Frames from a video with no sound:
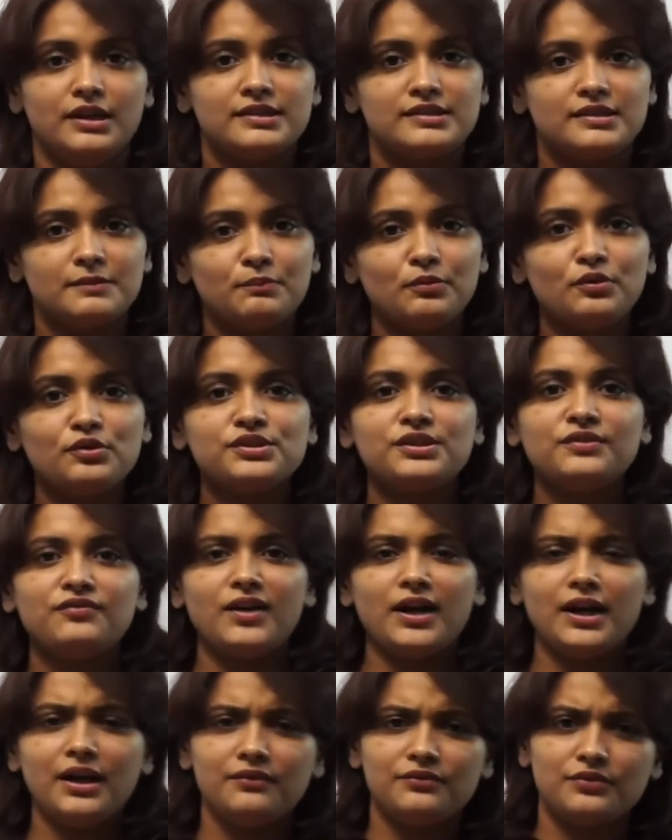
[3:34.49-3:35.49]
Suppose if
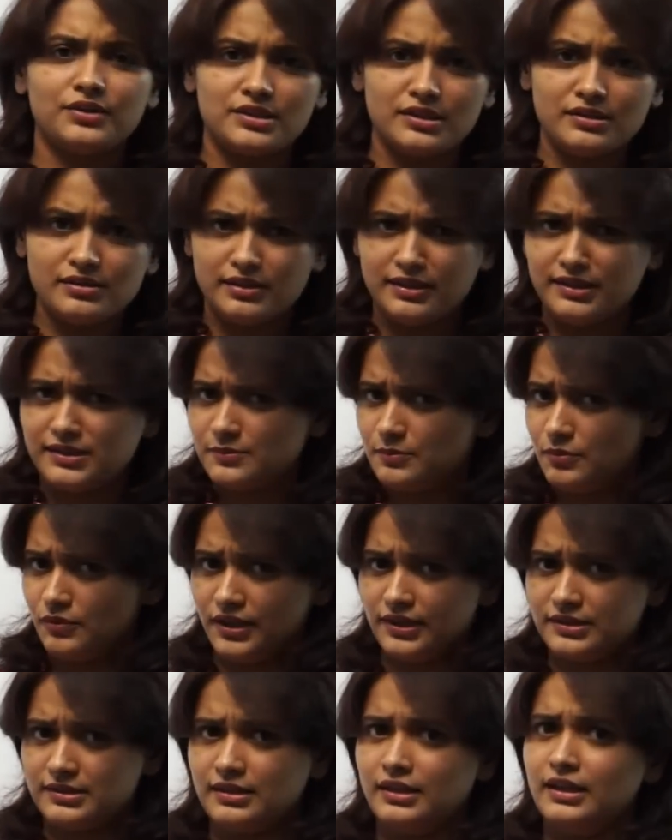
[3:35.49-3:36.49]
I have written these
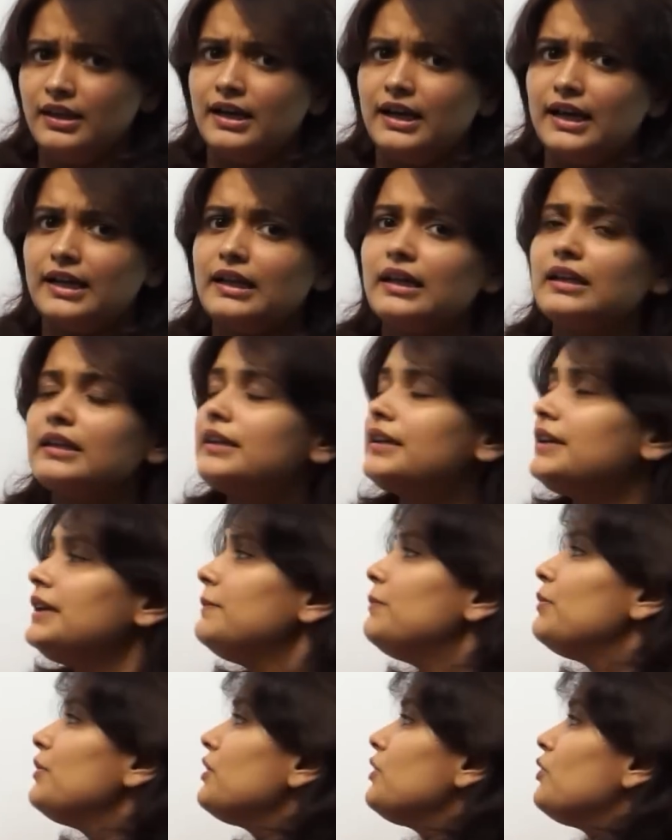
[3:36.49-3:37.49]
points and I'll
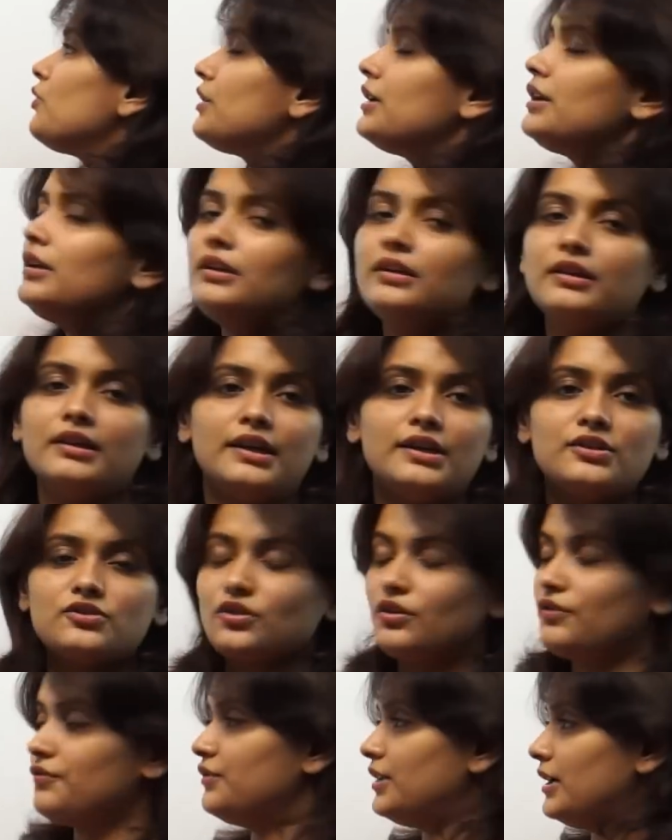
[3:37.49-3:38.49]
keep on looking
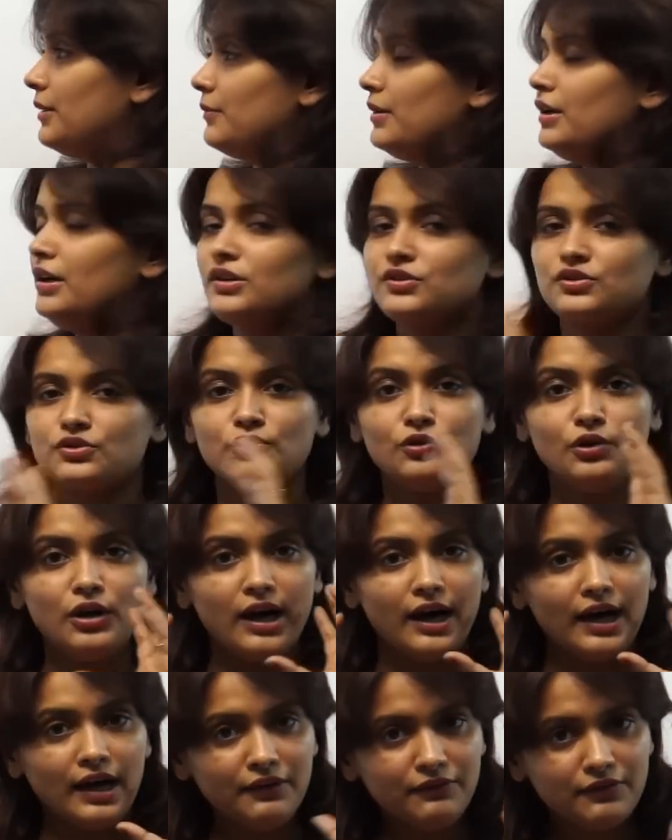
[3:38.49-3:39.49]
each of them. So
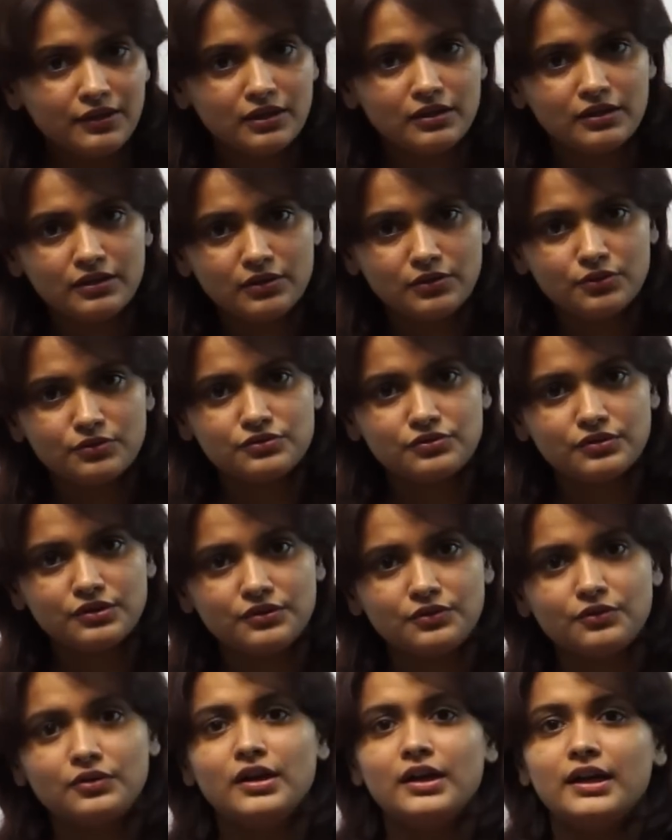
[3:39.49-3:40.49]
how will it look to
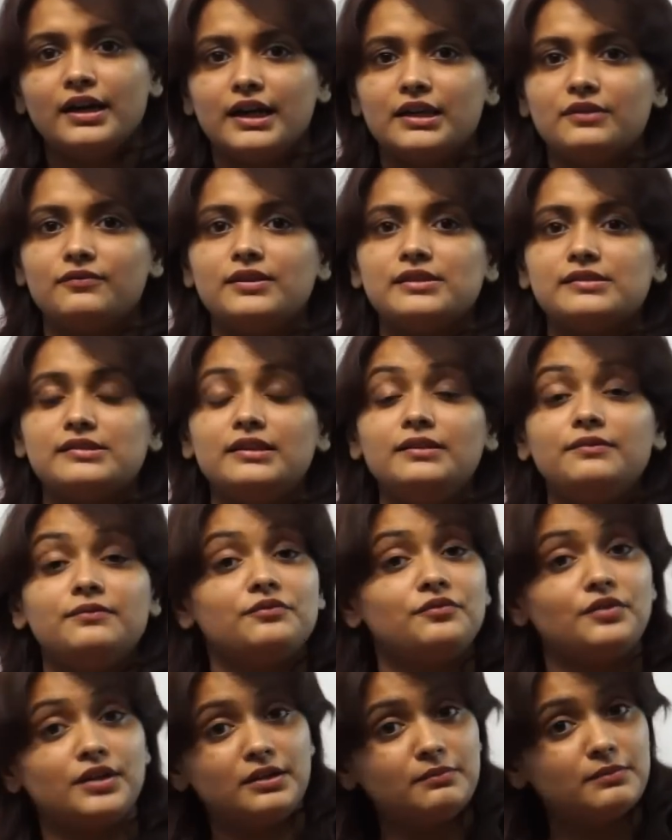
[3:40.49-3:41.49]
you? It will
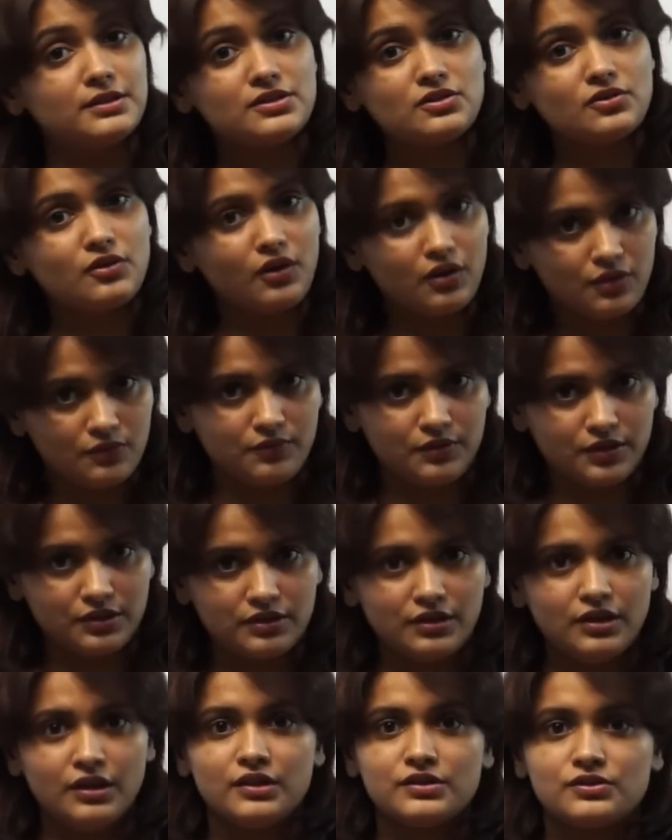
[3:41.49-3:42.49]
seem very much awkward.
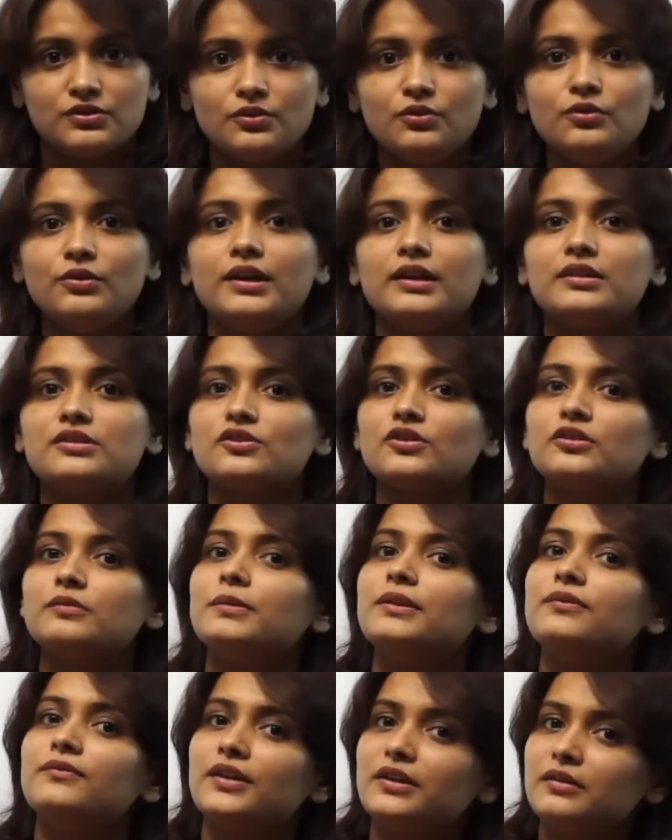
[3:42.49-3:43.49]
So it should
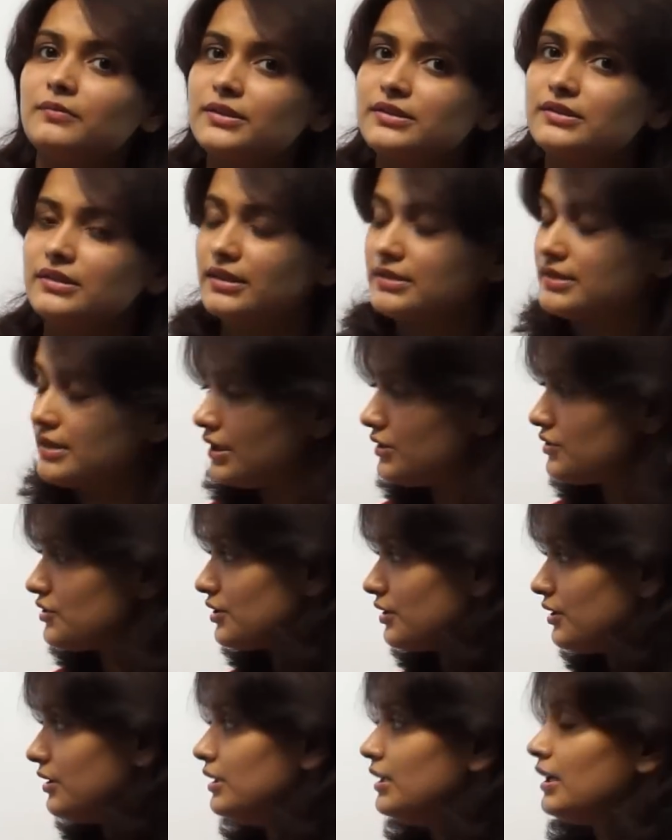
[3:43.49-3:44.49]
be very much
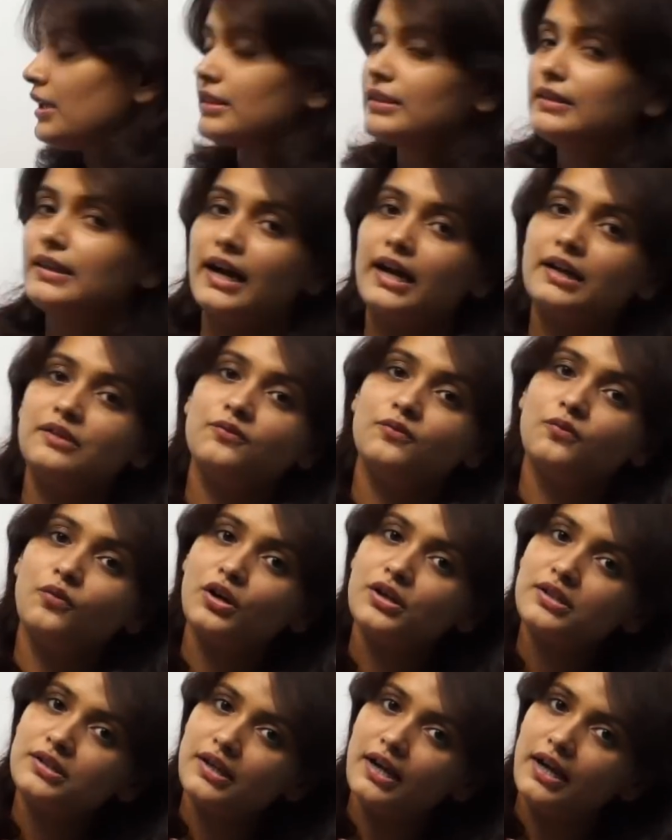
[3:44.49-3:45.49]
essential that
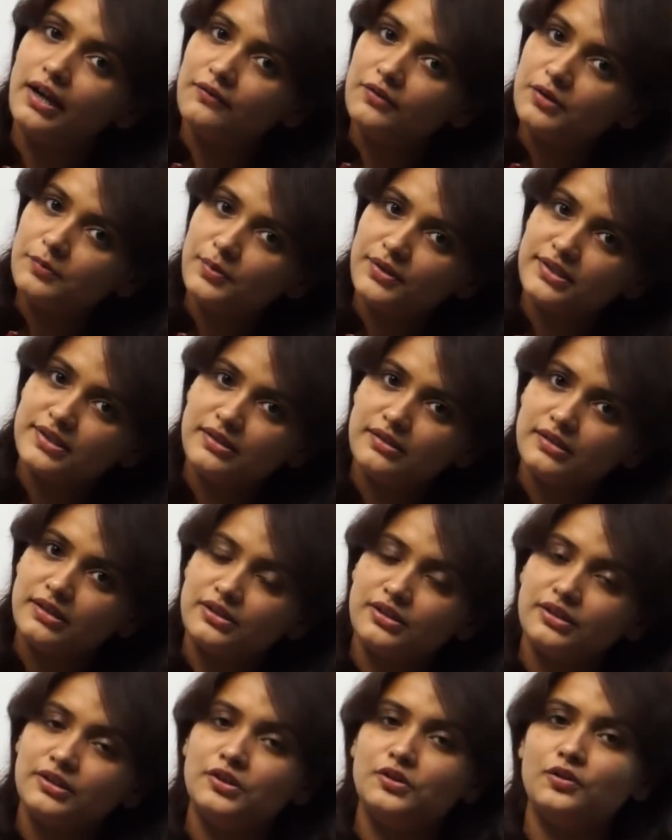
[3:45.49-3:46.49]
whatever
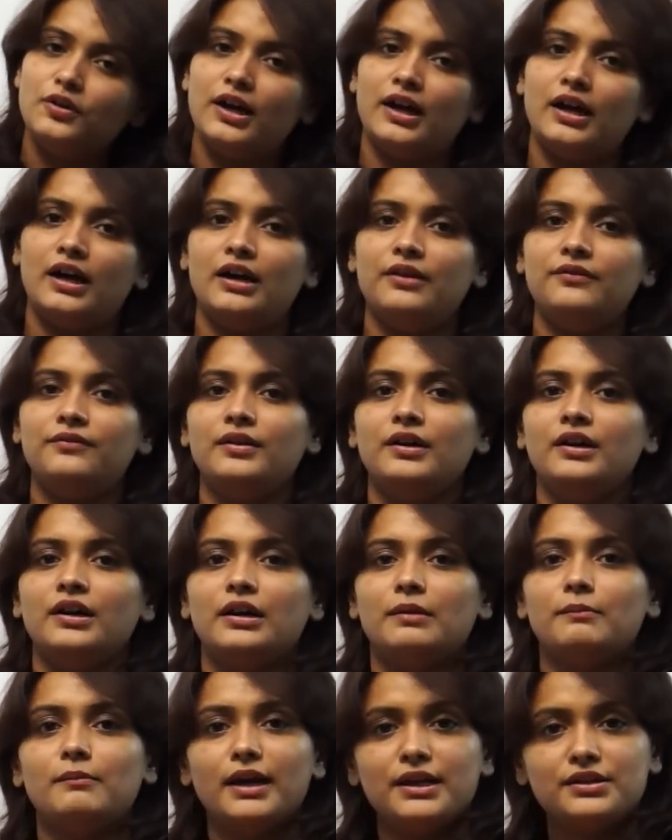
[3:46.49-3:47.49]
presentation you have
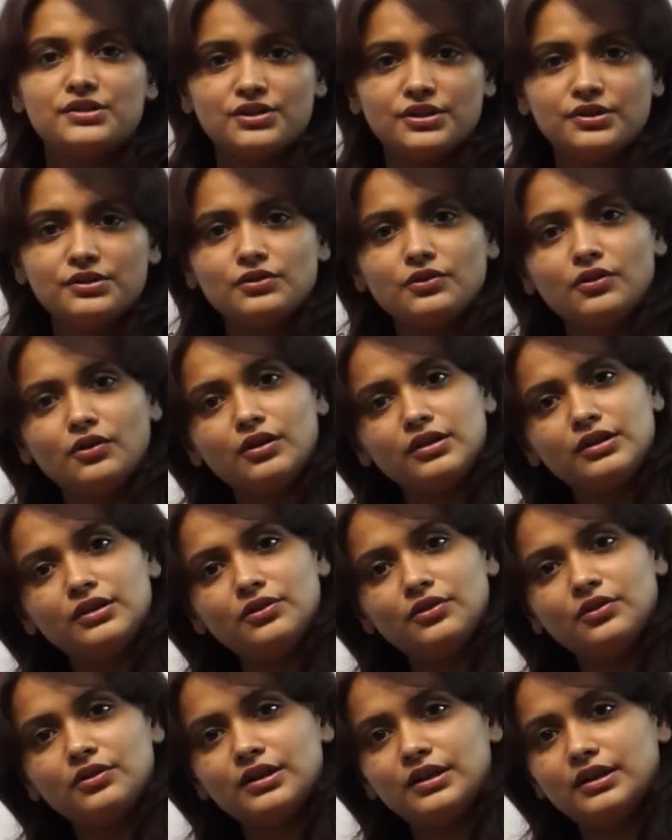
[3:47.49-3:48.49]
mentioned on
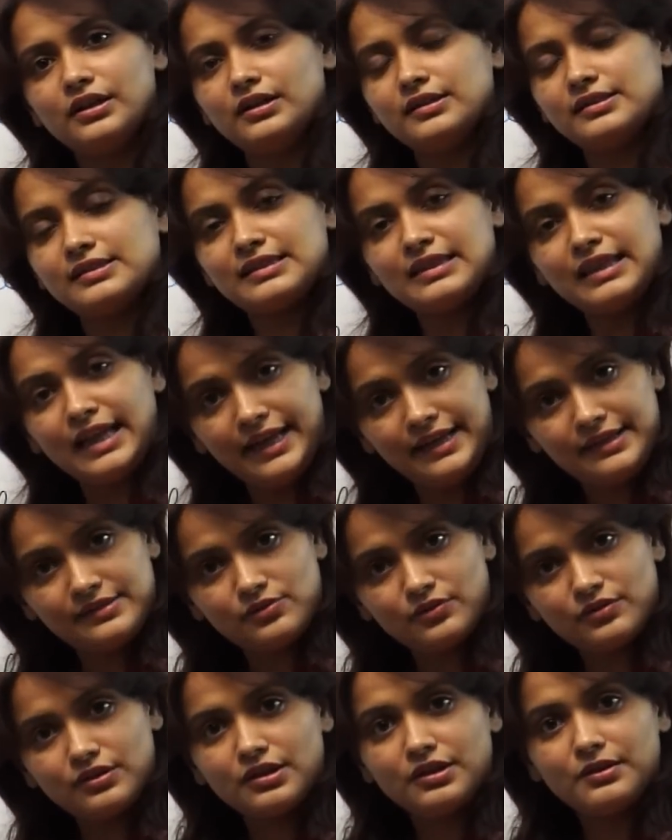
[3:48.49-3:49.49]
your
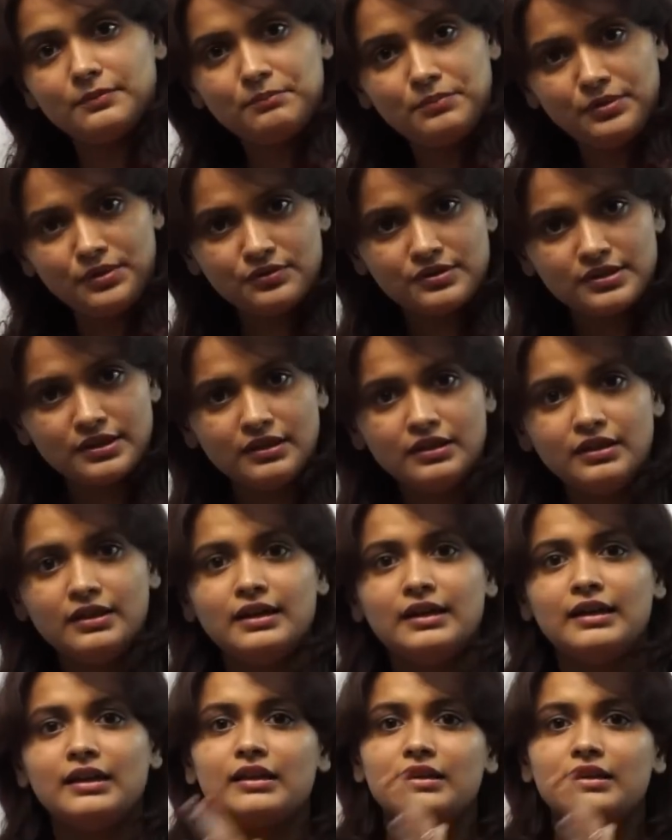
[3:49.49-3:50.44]
slides on the computer,